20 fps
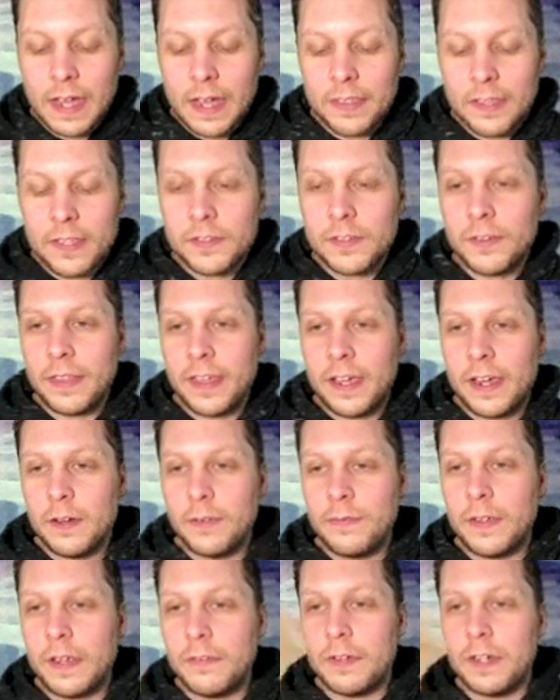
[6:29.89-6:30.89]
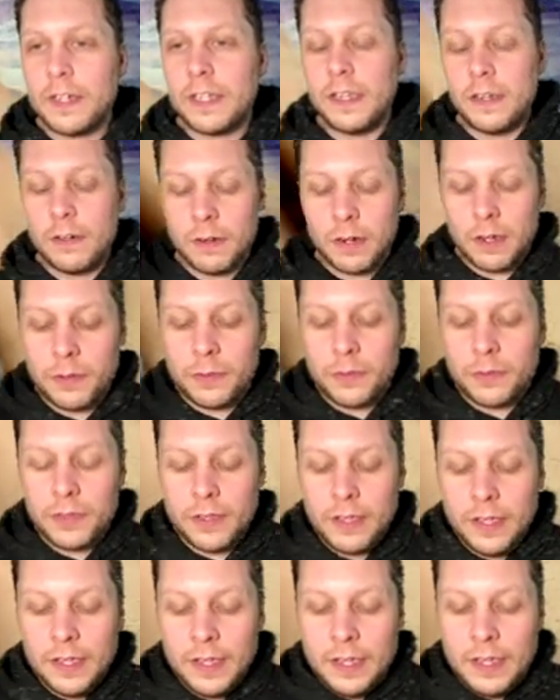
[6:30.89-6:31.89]
These are their favorite heroes,
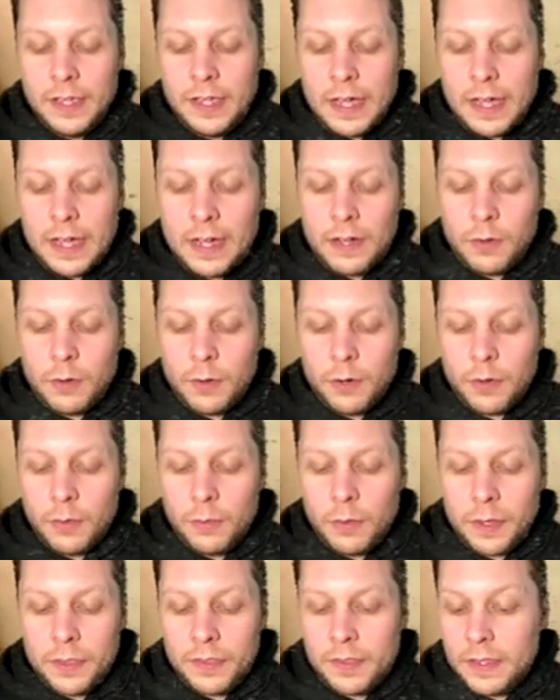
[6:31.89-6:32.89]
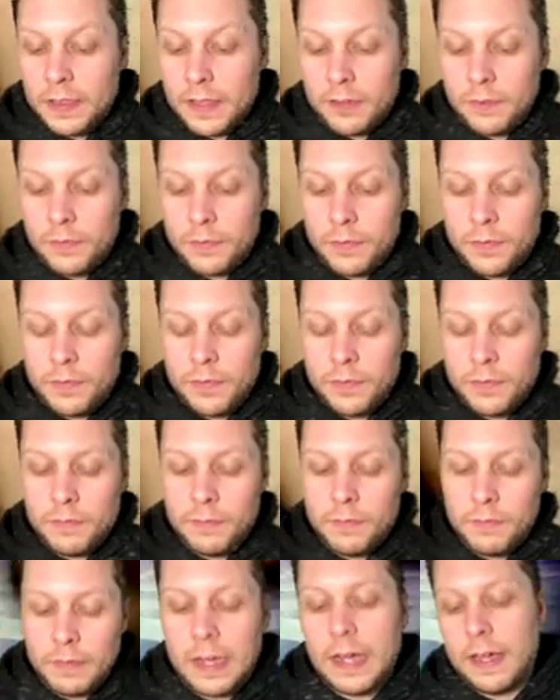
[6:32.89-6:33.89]
or the ones that they've,
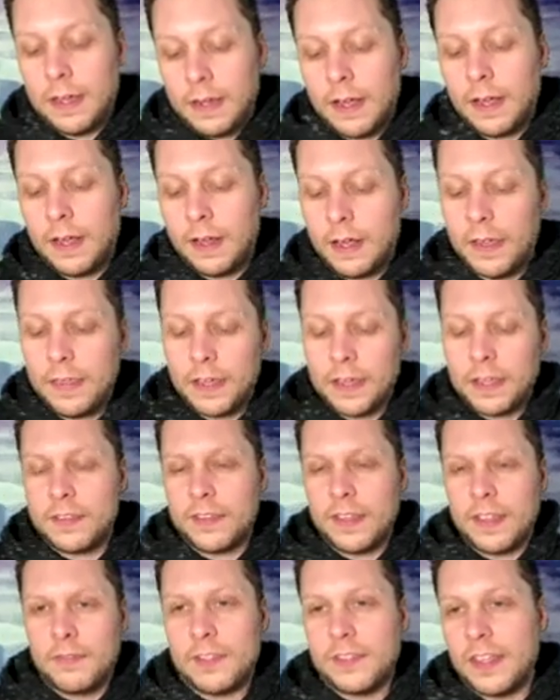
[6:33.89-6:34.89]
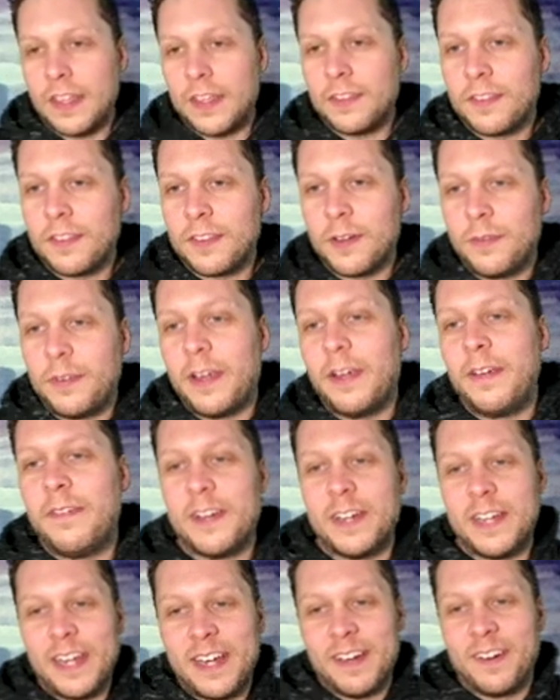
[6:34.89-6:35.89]
I think it's safe to say that's their
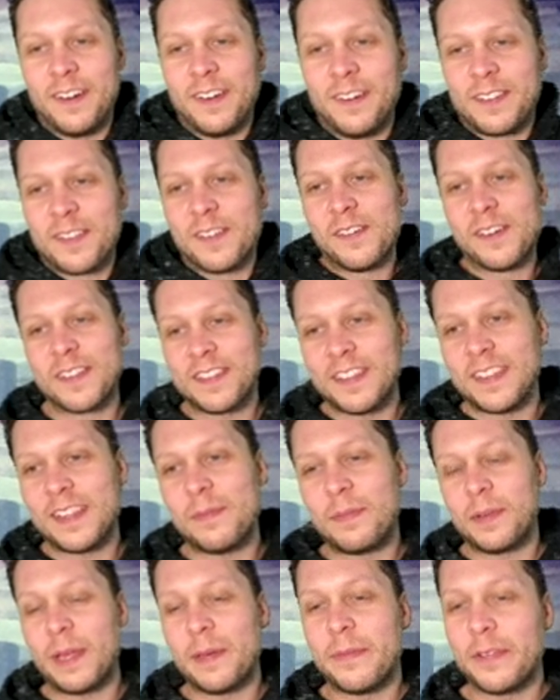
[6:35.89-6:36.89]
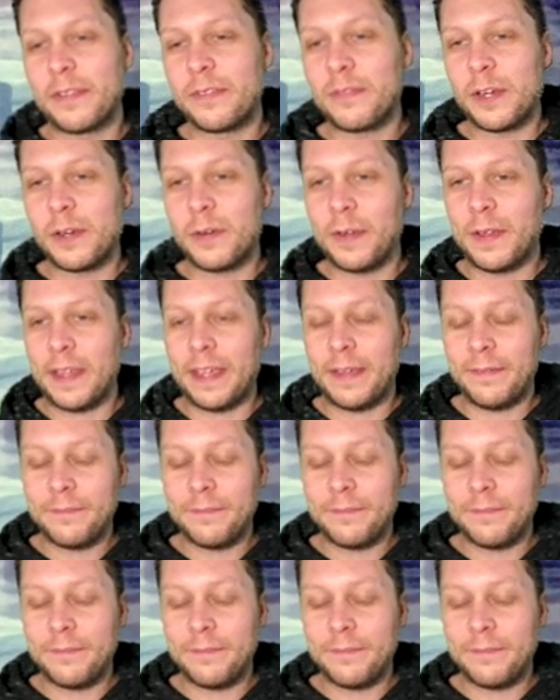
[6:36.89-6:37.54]
favorite heroes, the ones that they play most frequently.